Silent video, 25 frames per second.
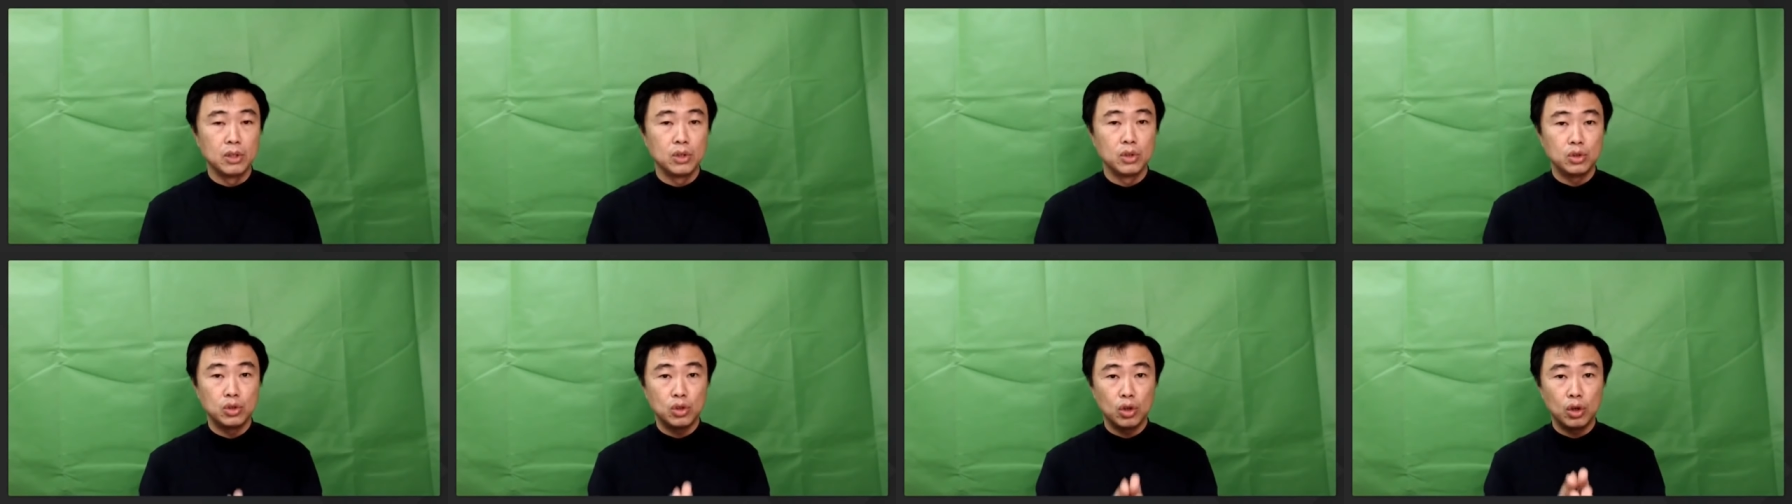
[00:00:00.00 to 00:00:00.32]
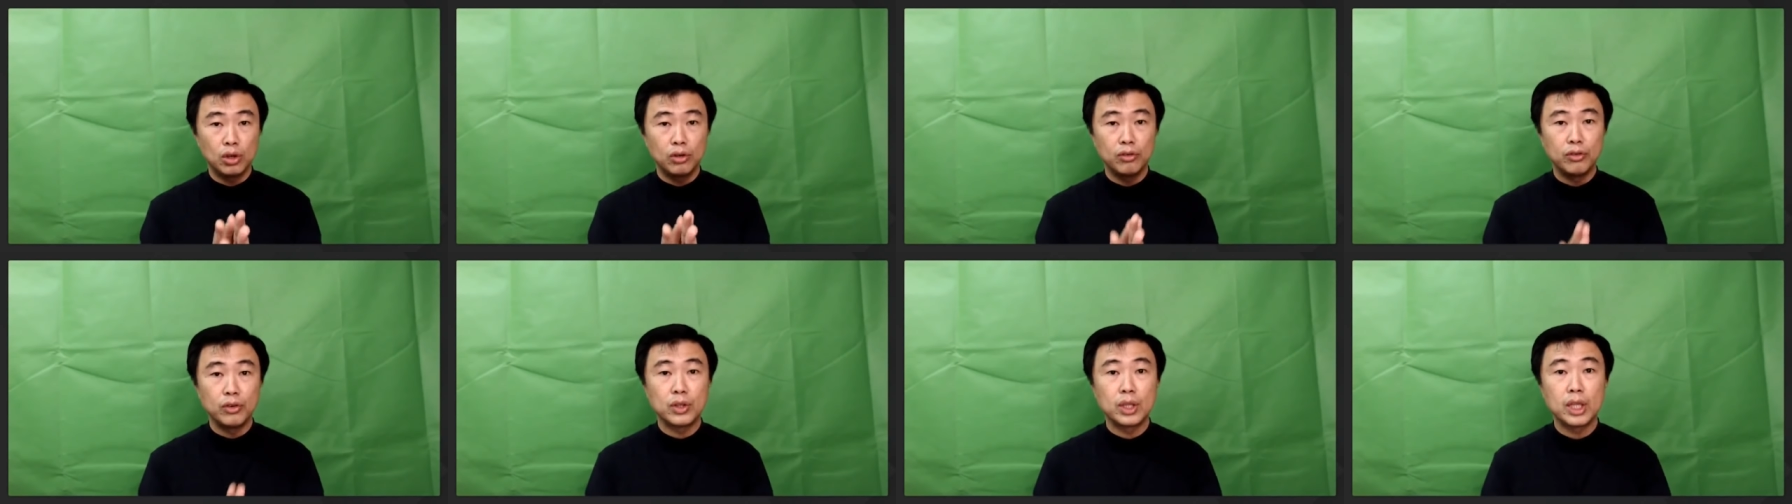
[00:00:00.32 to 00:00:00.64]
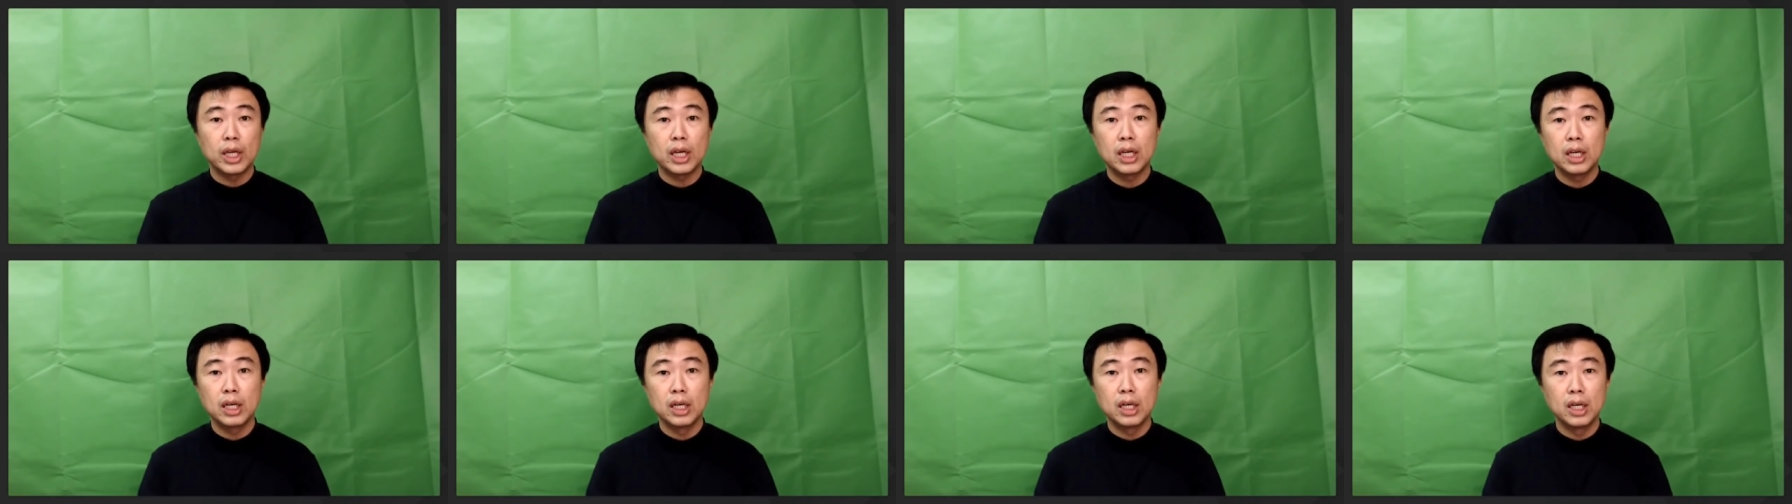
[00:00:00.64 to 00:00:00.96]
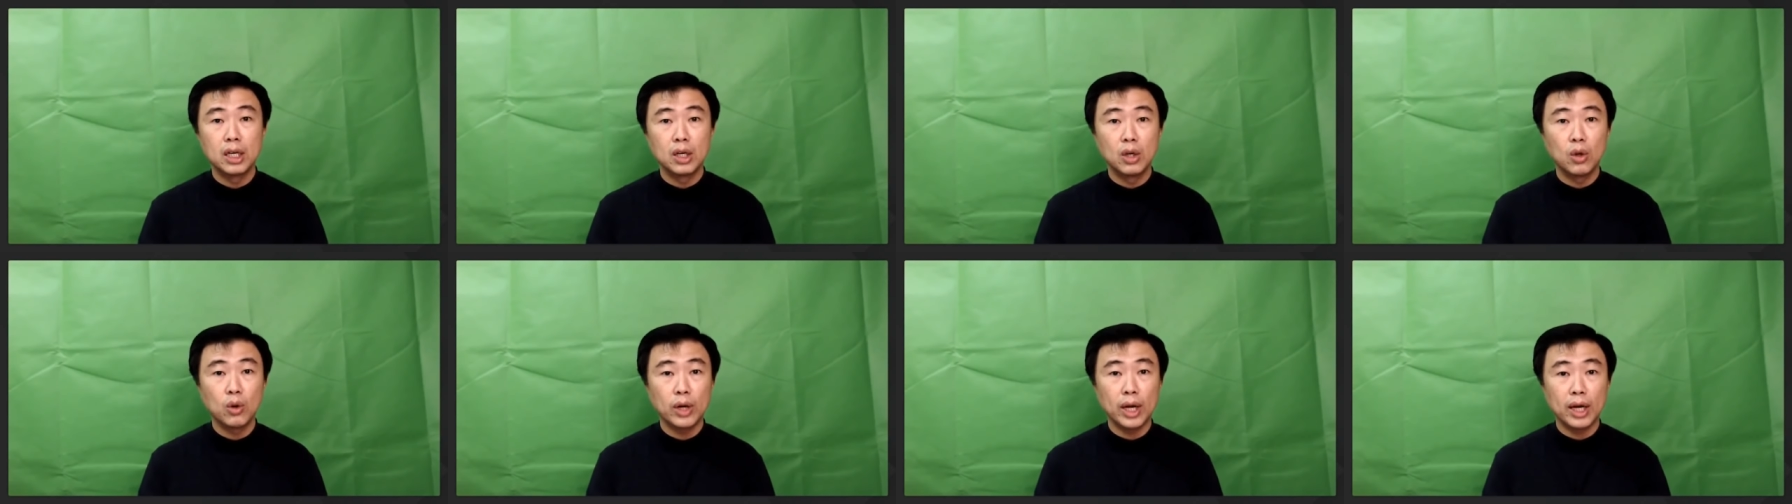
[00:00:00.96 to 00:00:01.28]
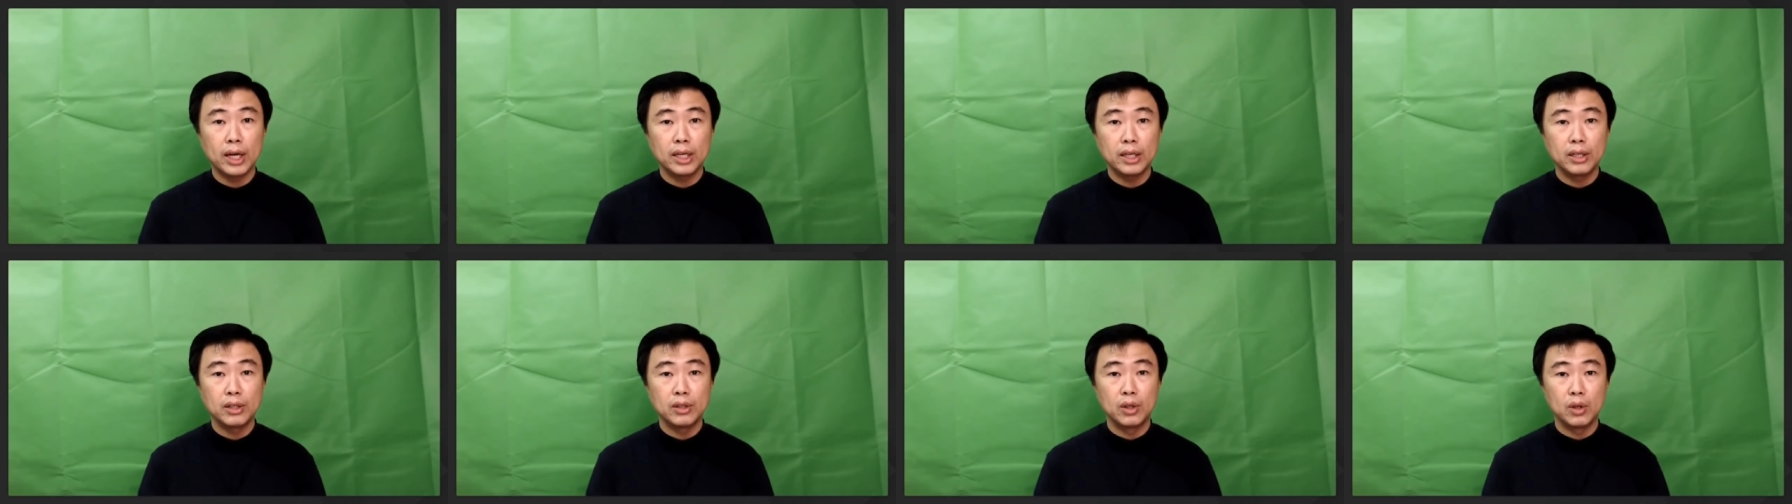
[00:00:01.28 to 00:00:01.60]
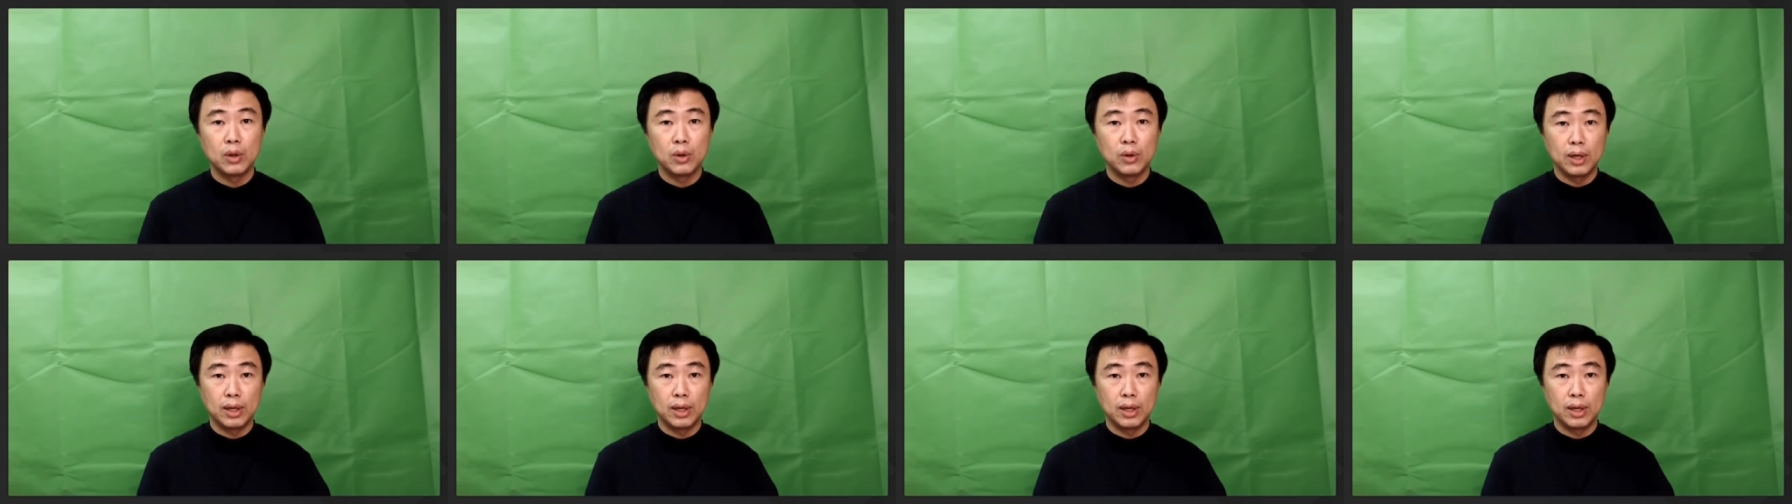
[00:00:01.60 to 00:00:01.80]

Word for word: So if you take a look at it, you know,